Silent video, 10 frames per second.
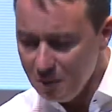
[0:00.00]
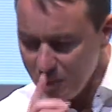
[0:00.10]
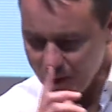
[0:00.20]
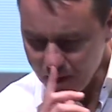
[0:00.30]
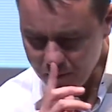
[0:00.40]

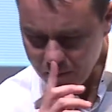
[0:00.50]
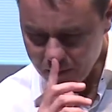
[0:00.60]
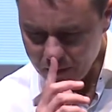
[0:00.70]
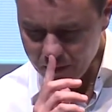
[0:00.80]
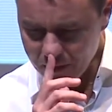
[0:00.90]
but I'm
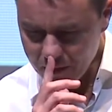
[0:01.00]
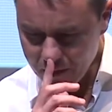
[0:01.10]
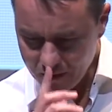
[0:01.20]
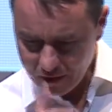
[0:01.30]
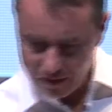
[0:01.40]

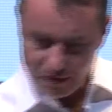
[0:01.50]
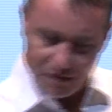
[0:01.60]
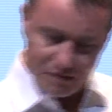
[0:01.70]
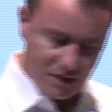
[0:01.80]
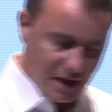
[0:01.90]

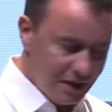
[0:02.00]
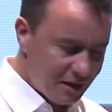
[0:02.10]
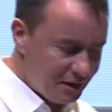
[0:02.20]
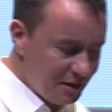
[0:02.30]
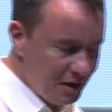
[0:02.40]
today
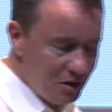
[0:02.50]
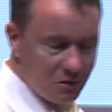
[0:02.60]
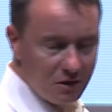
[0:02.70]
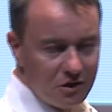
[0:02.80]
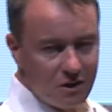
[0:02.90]
going to take you
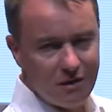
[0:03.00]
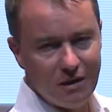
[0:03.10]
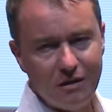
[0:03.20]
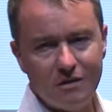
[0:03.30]
on a journey